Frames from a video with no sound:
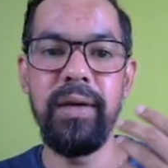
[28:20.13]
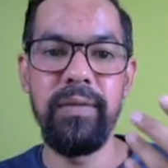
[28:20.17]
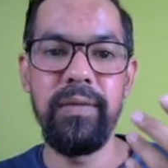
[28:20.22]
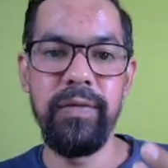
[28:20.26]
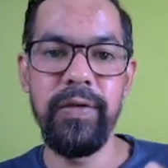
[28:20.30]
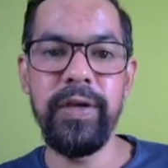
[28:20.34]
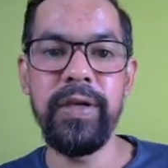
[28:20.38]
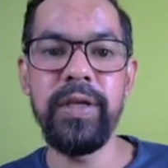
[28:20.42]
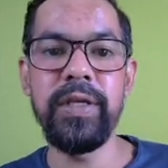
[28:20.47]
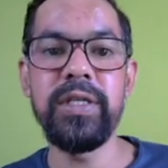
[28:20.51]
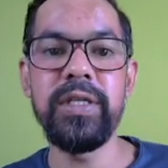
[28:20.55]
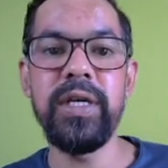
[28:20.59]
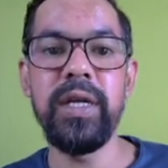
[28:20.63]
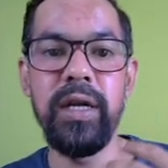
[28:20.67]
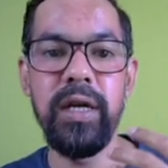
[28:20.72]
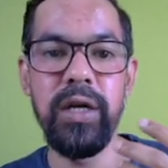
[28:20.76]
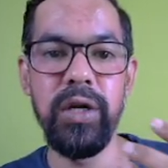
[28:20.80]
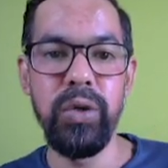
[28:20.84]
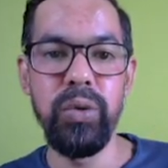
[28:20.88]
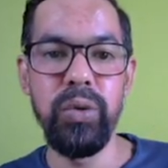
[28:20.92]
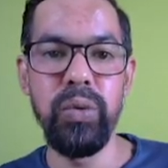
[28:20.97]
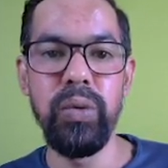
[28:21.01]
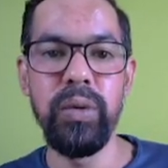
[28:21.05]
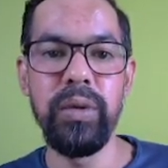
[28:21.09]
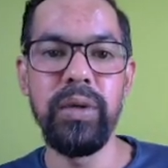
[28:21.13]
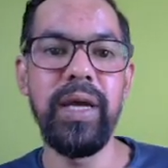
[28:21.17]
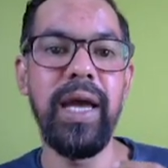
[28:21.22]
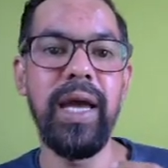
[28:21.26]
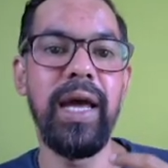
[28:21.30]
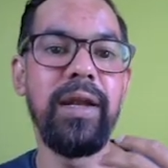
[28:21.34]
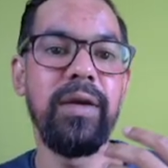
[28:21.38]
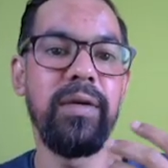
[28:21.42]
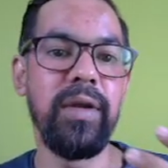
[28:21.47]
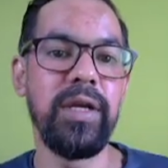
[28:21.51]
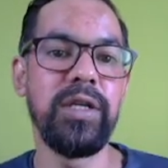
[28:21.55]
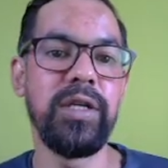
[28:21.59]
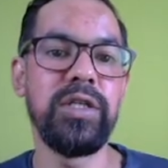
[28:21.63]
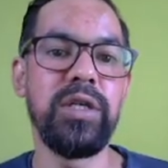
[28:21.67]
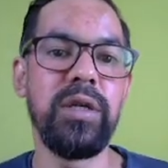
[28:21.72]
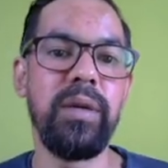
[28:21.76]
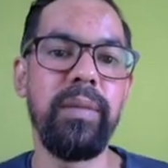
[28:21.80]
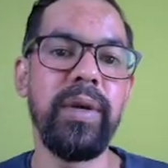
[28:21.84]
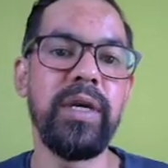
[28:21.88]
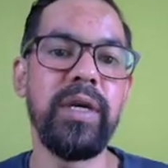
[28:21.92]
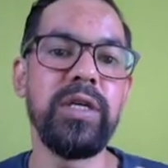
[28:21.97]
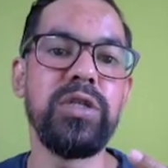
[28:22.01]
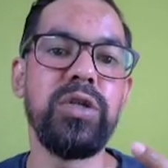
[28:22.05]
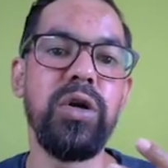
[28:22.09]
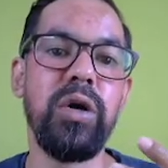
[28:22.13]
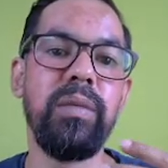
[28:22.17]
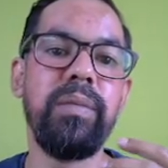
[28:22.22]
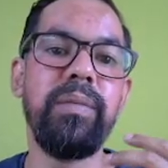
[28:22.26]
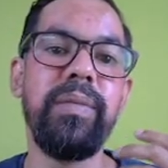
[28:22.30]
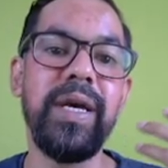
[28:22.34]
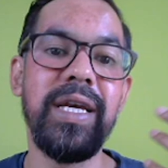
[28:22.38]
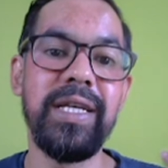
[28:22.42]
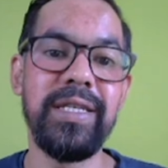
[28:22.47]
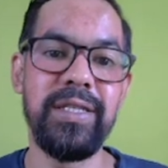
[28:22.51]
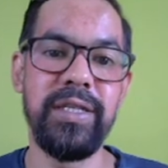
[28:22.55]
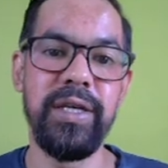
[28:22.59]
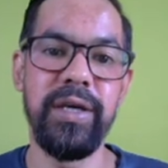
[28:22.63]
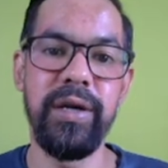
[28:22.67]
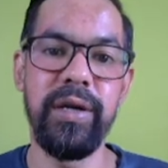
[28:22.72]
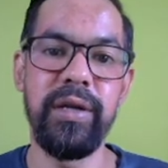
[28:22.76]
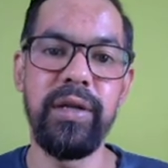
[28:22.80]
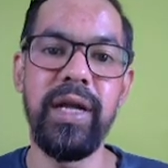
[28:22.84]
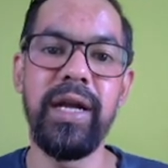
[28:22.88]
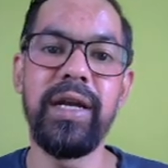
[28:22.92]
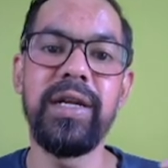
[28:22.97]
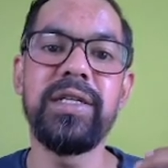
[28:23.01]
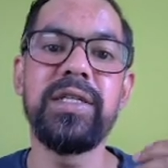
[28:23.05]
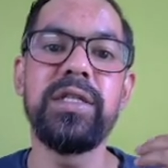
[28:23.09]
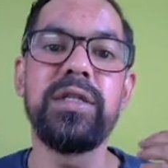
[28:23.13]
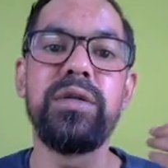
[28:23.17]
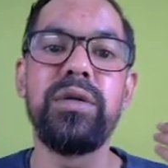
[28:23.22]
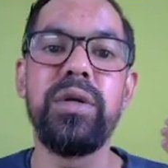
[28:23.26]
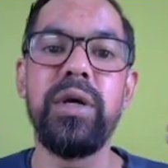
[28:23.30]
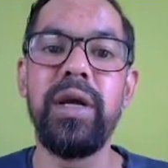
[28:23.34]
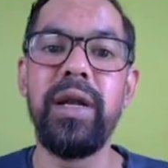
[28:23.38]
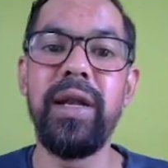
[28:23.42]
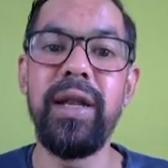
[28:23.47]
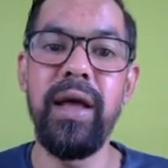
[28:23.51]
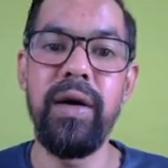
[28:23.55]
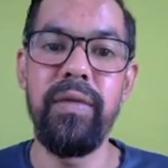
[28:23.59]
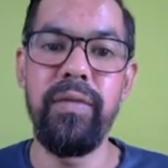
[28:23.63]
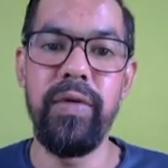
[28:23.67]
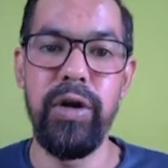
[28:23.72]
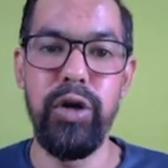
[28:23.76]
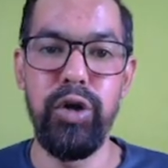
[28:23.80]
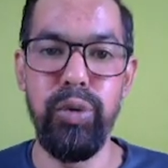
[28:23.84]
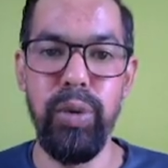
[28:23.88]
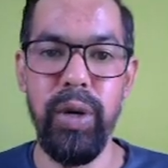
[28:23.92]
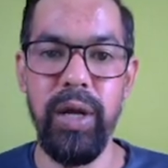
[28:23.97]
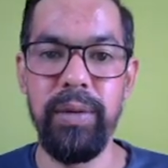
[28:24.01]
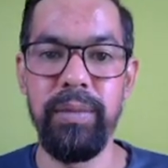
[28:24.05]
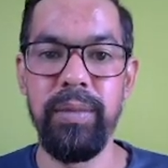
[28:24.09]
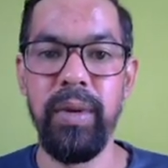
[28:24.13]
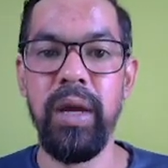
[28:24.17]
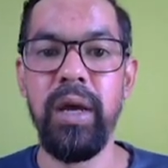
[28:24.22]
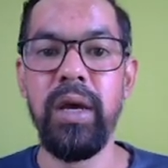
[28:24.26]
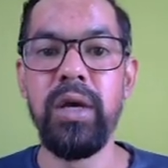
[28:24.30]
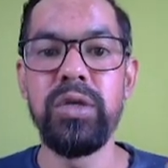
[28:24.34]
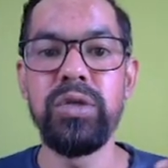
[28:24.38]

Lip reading: we generally do calculation based on base year, that is 11-12.